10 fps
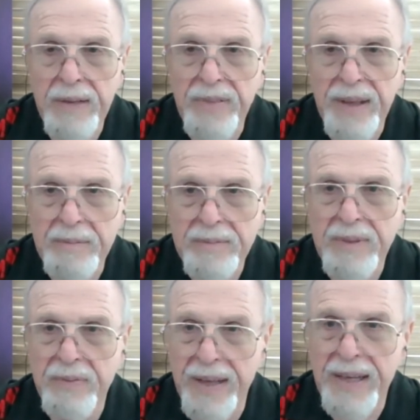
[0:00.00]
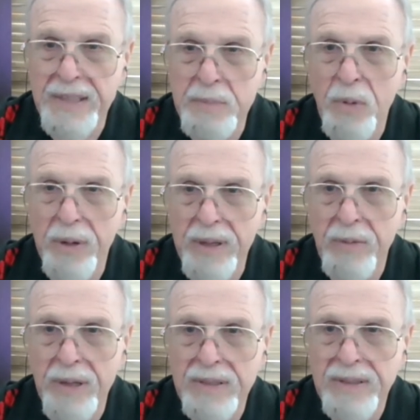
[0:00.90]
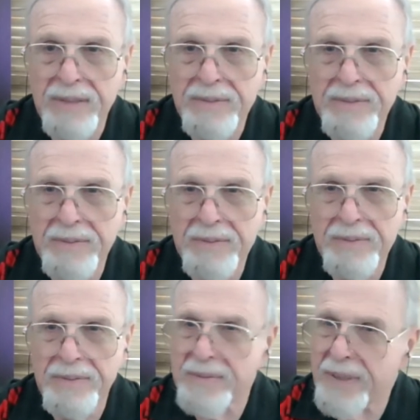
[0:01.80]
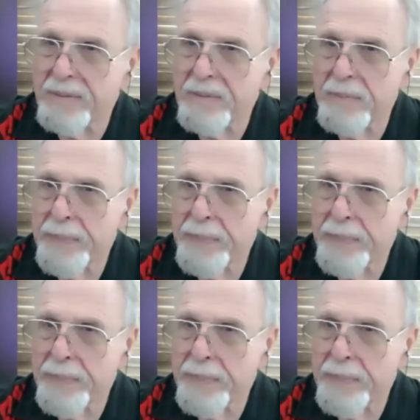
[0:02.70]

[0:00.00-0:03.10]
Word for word: If that if that gets the point across. And,